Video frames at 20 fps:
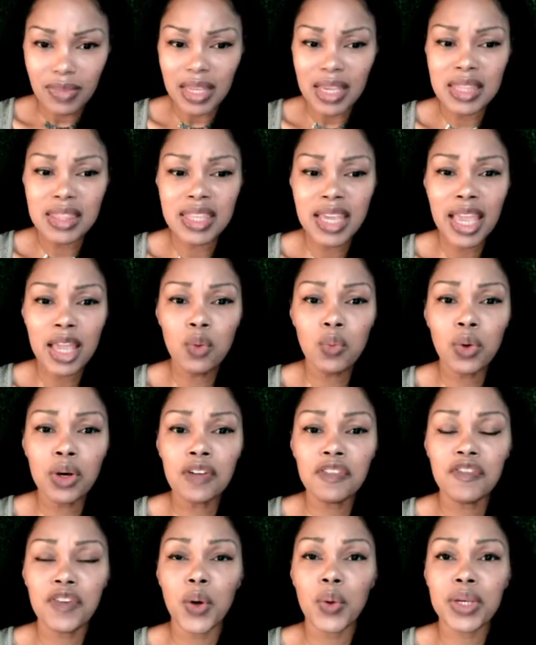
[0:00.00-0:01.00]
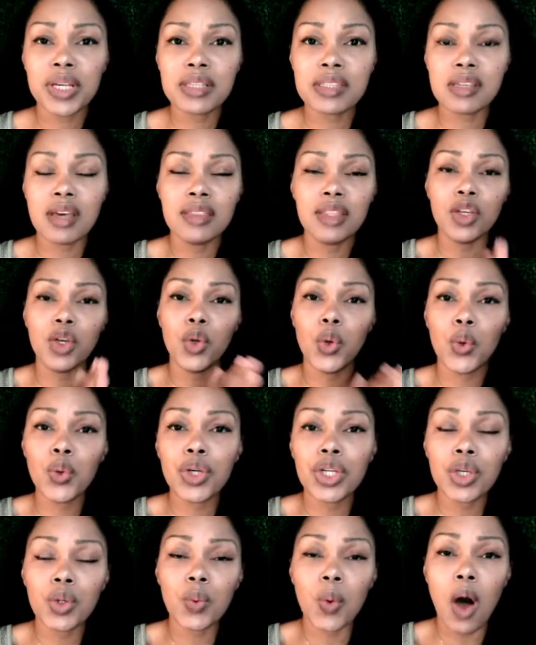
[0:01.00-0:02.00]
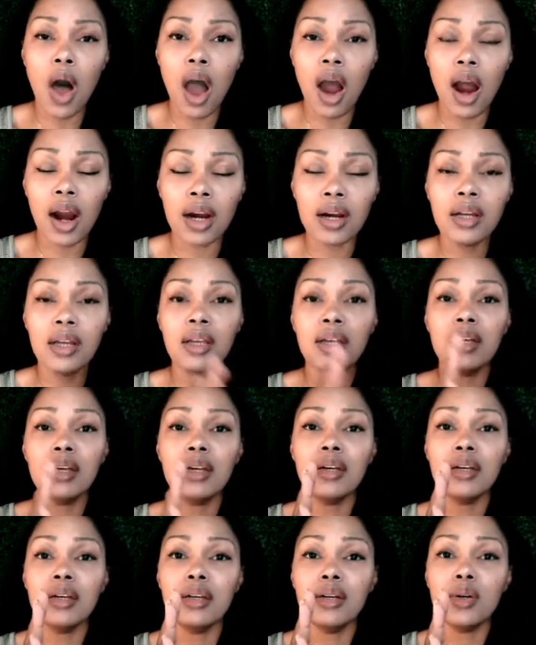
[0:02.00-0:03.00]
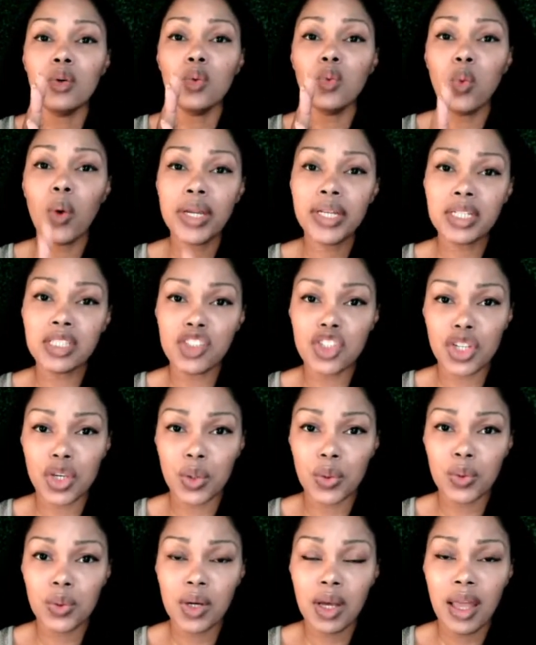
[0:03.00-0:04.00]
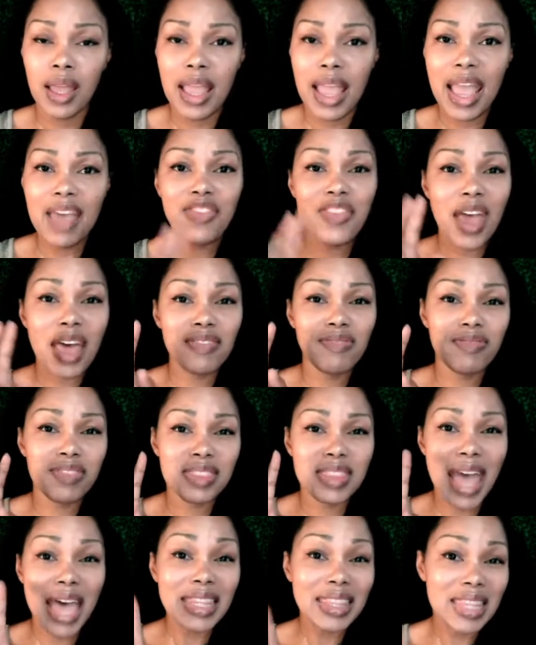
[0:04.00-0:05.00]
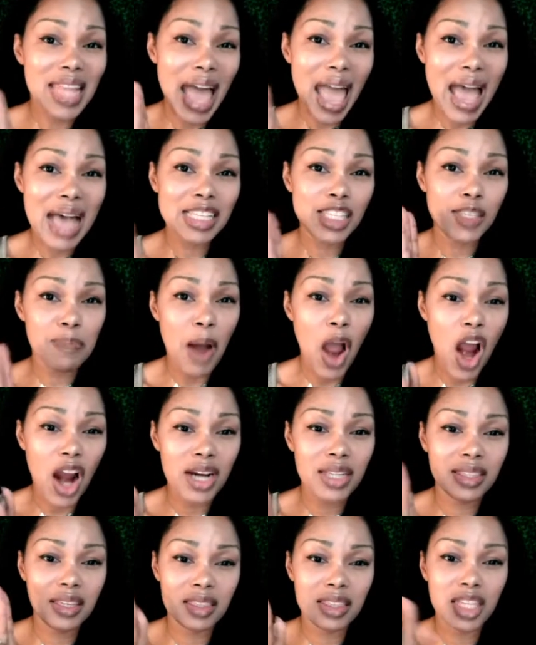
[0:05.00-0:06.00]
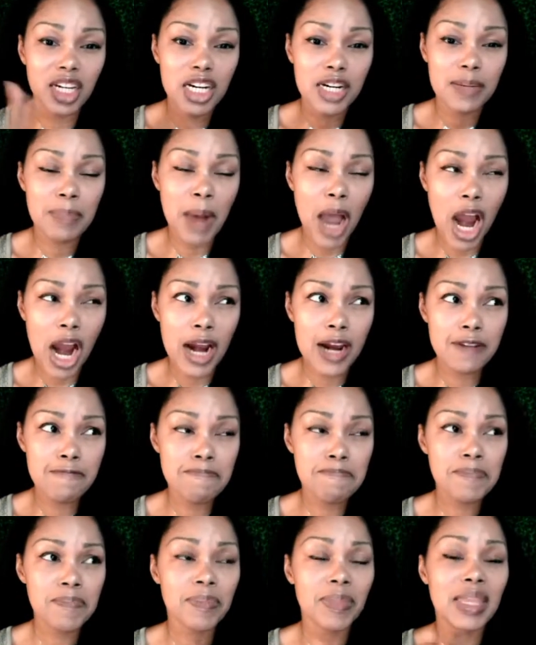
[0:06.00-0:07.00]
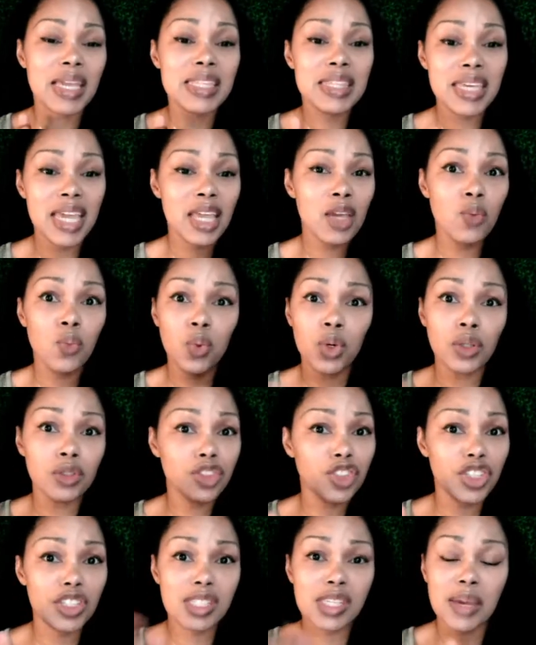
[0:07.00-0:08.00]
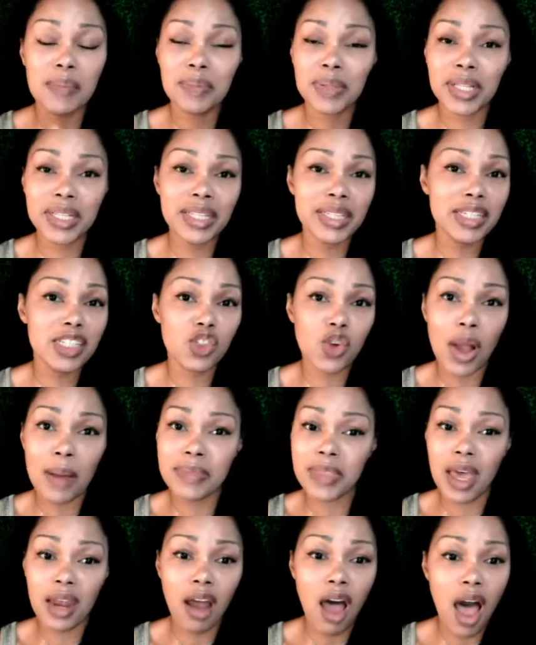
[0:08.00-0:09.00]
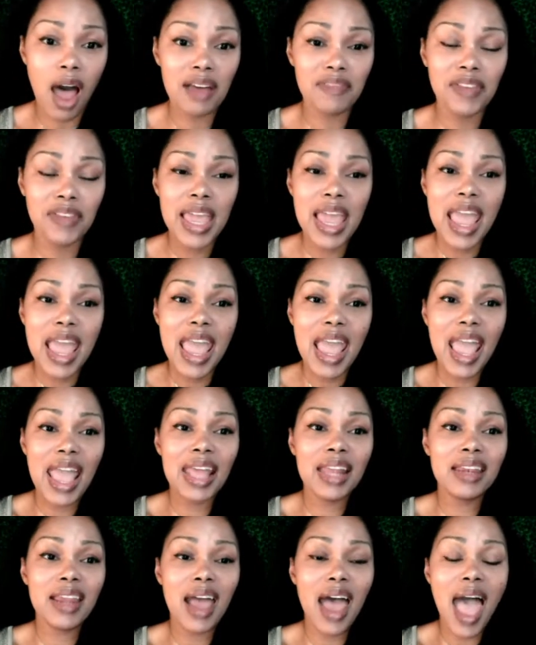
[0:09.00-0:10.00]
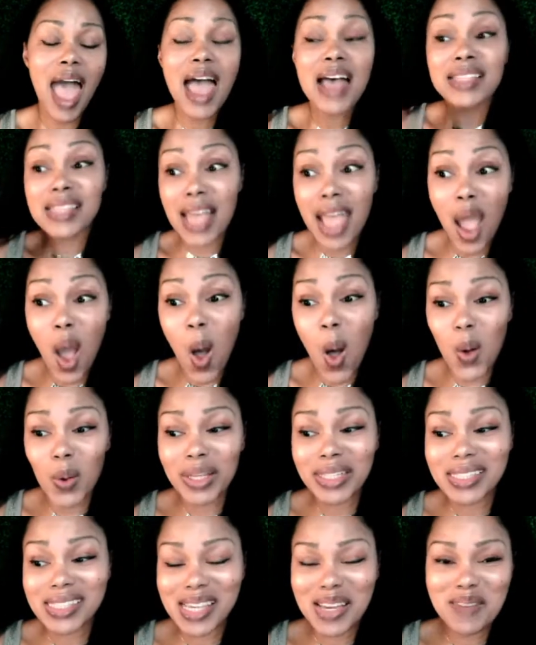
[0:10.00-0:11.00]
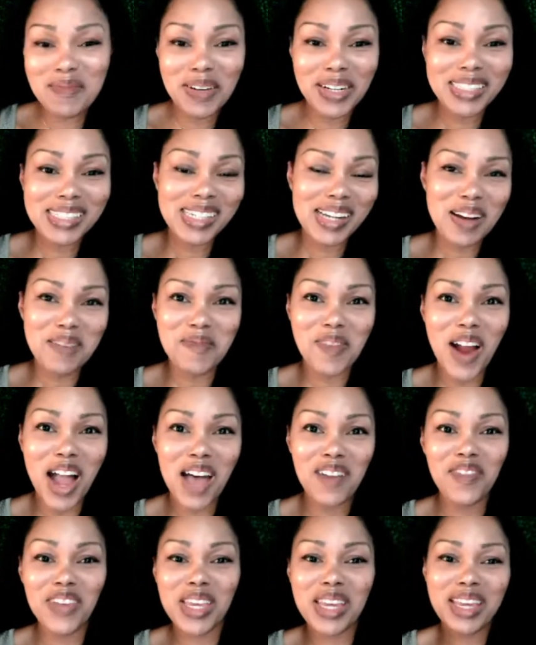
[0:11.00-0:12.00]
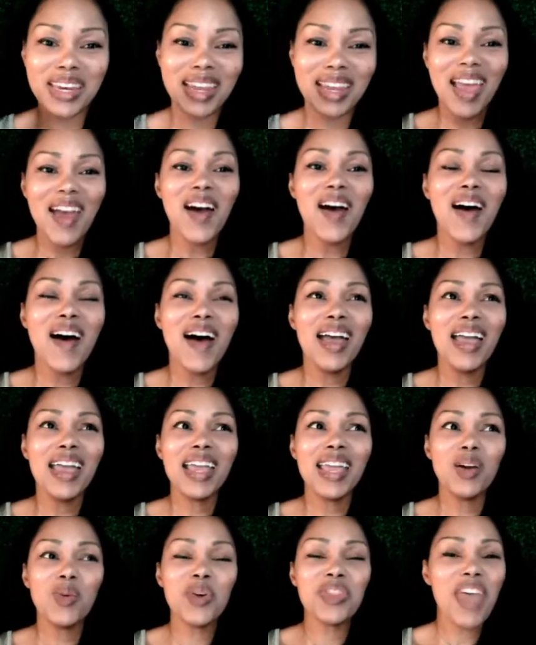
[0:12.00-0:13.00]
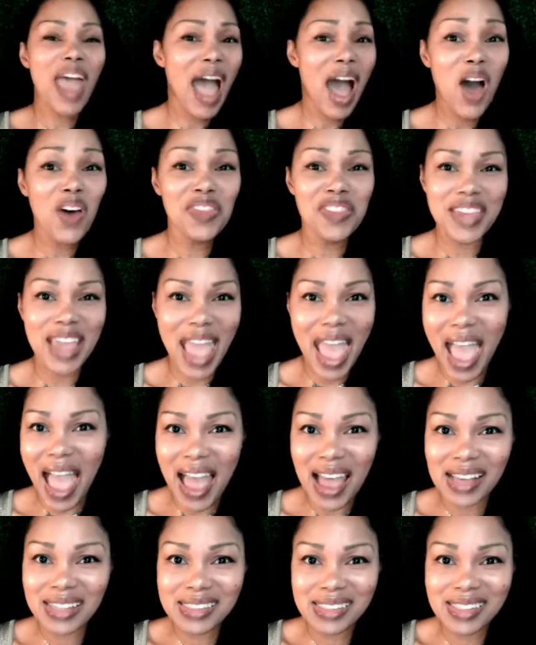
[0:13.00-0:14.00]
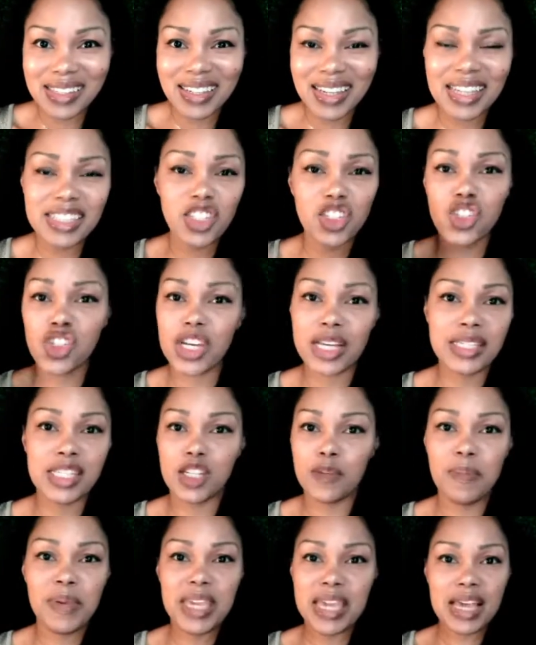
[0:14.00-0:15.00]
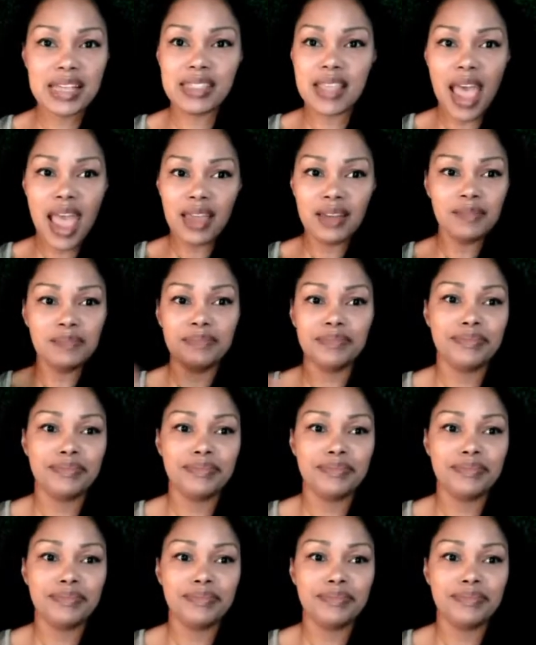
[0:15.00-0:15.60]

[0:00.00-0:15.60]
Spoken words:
they will focus on the who do you are, what do you do, and that last part, the third part, they will just completely drop that off. And as I always say on Pitch a Nonprofit, without the ask, it's just a PSA.